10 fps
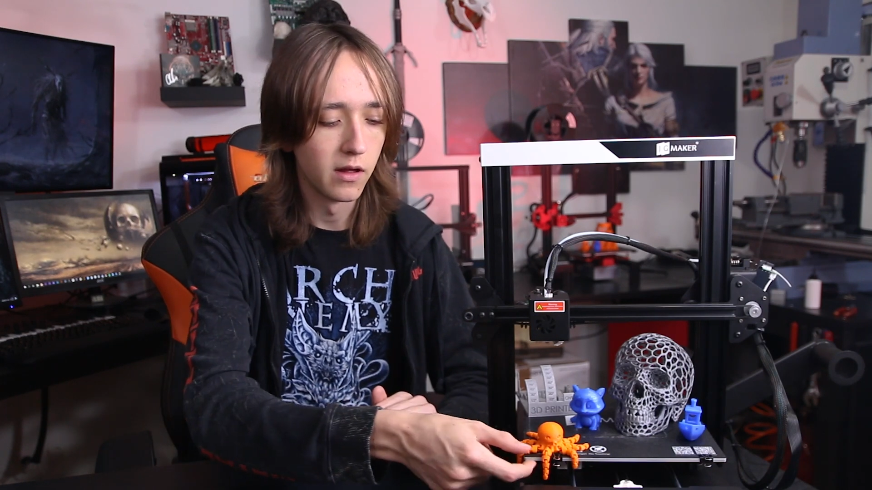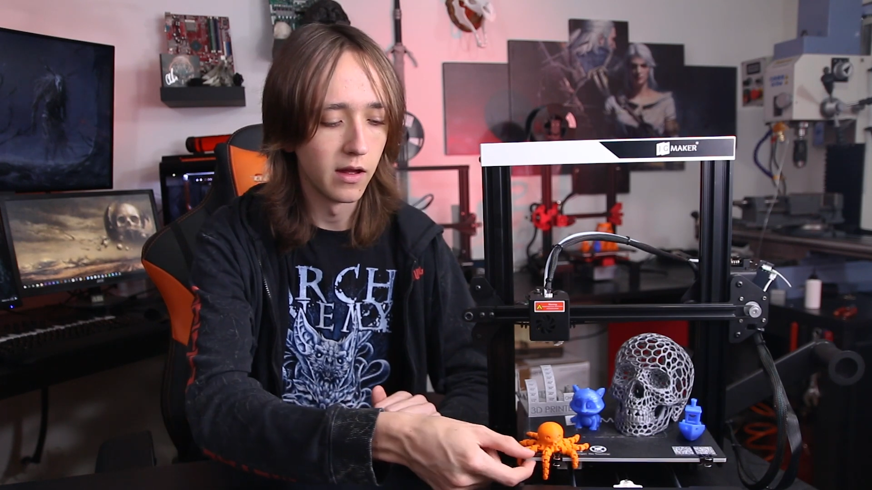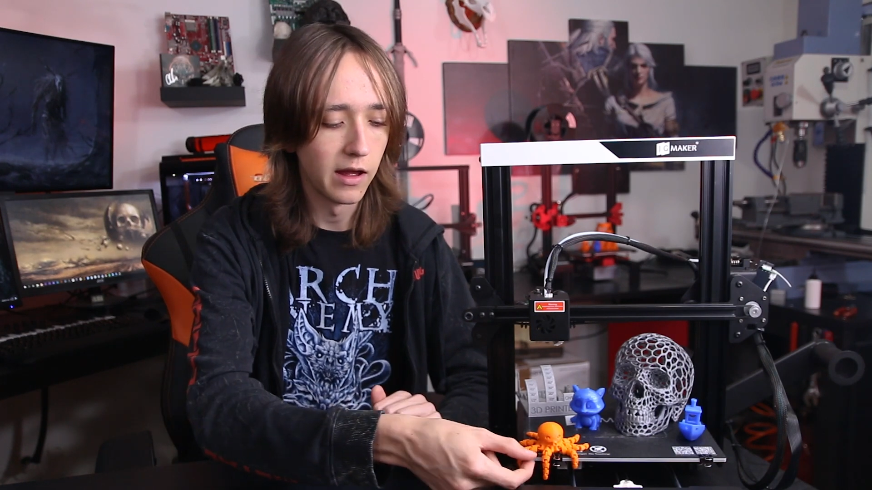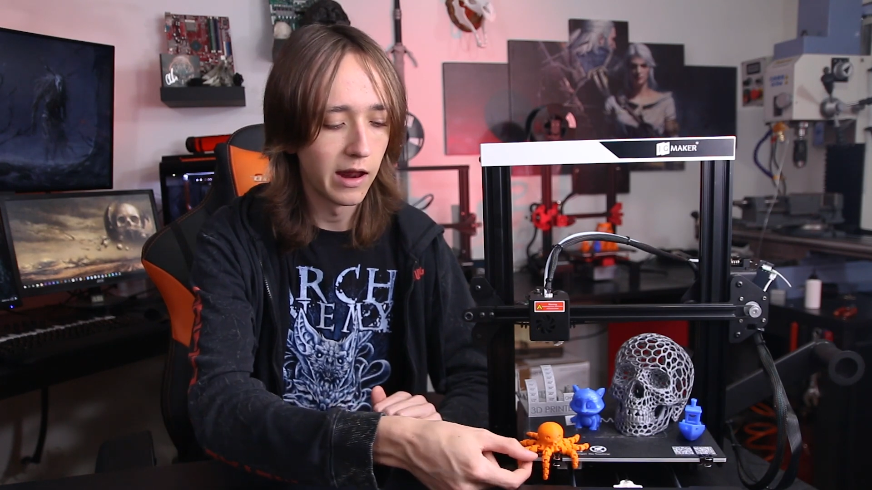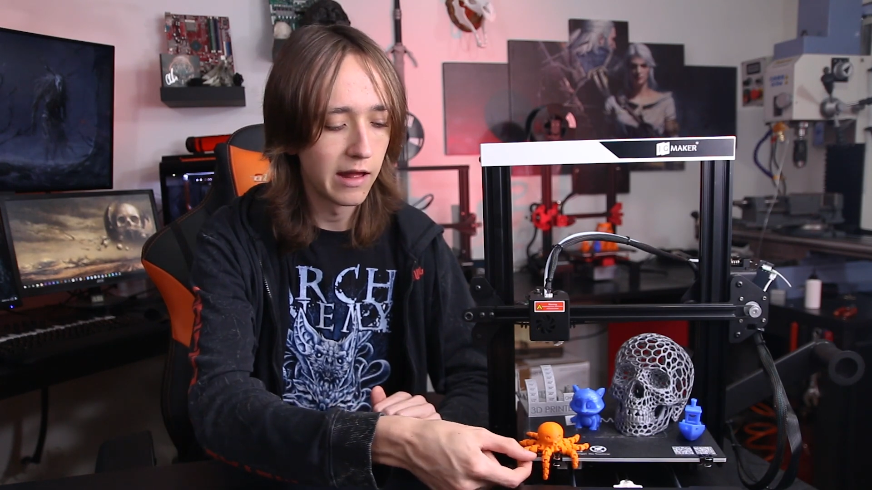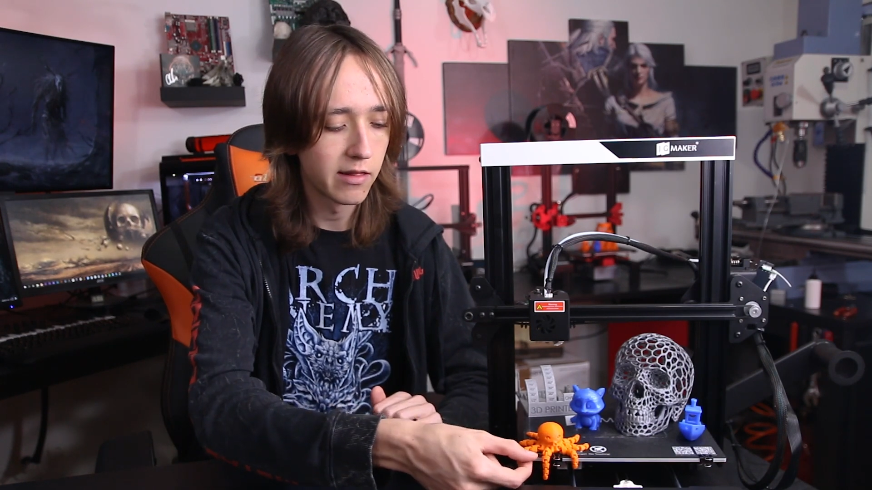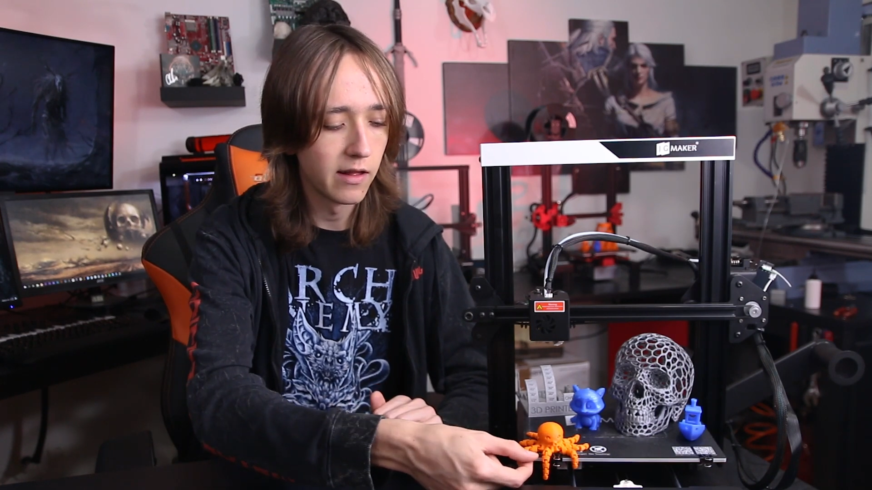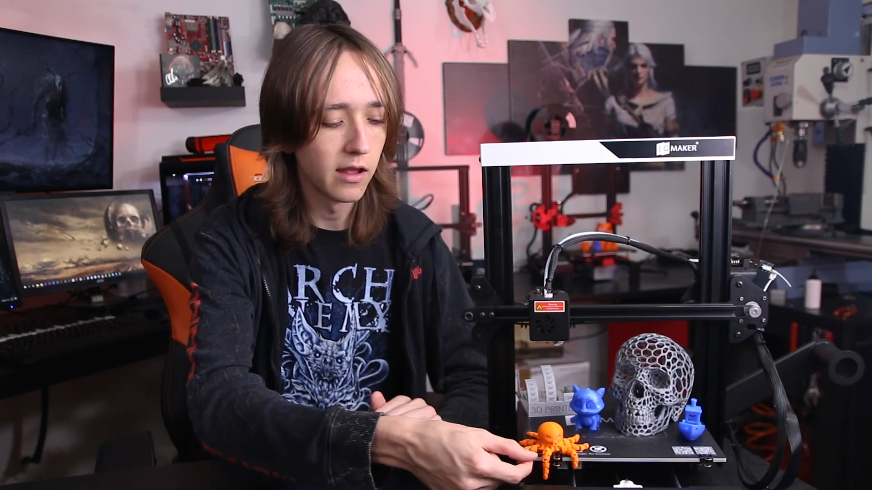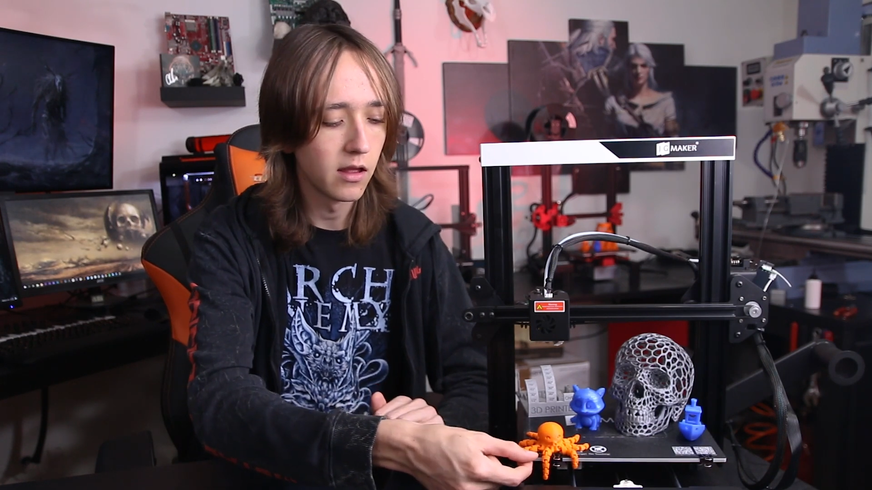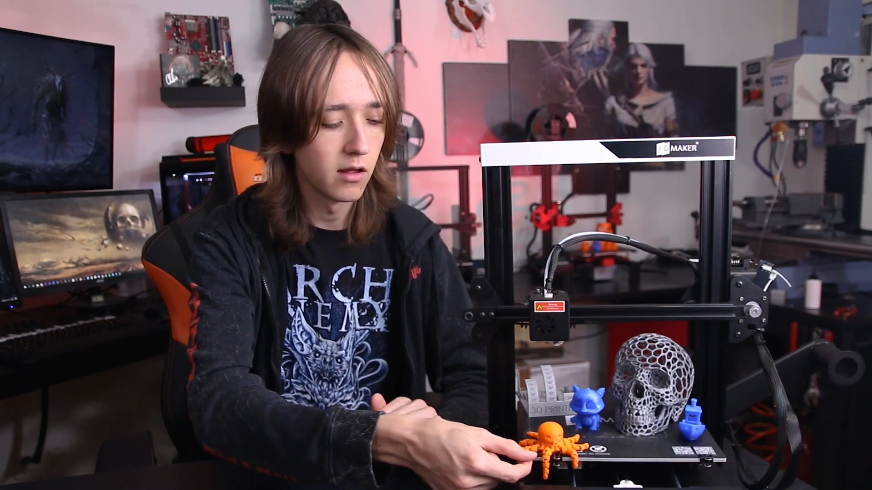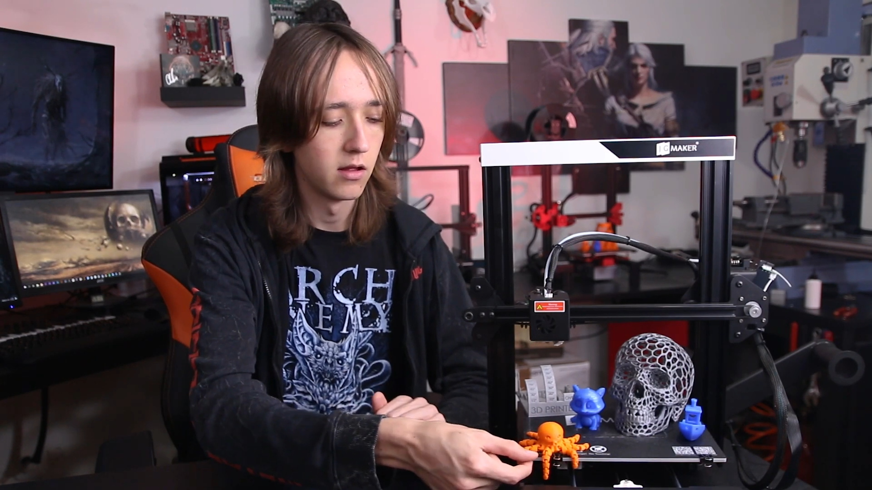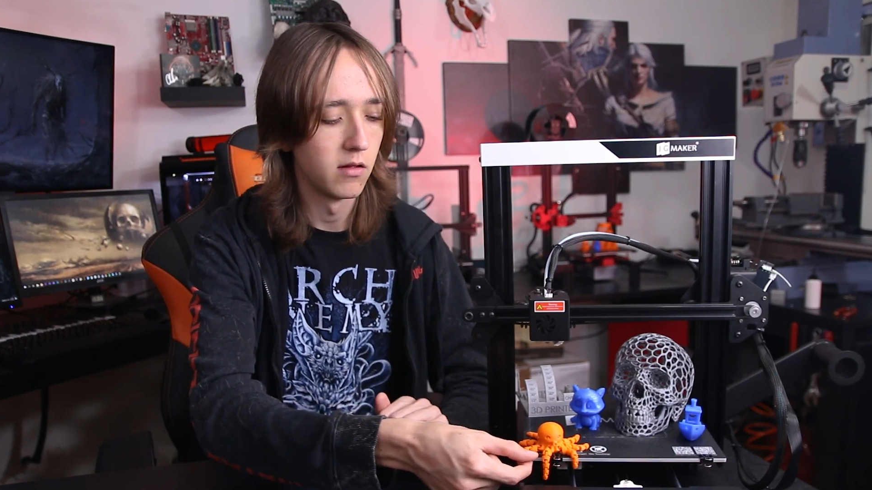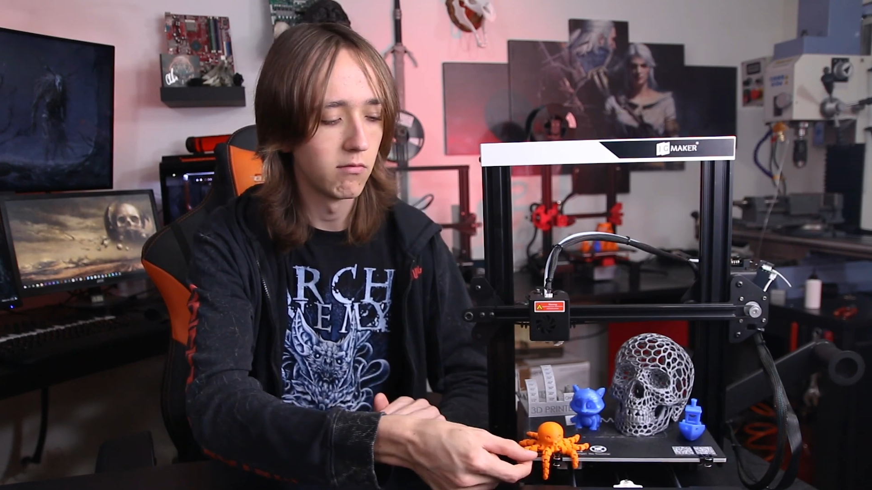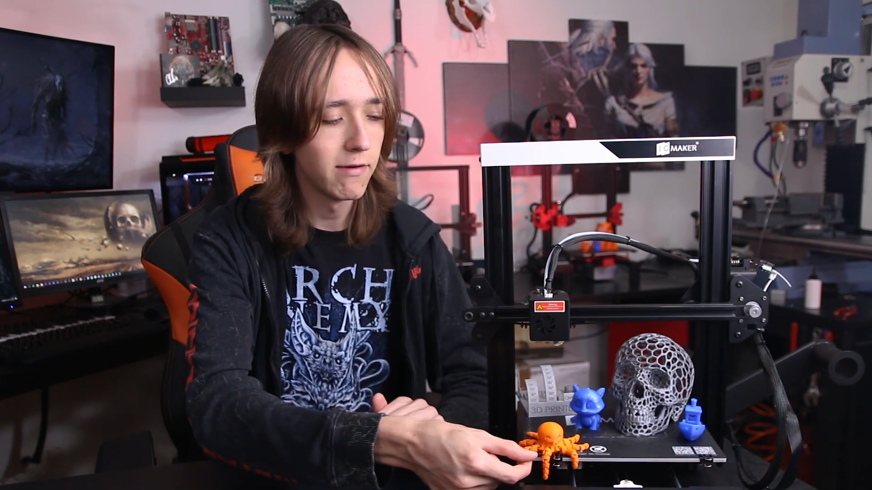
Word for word: Uh, it has like a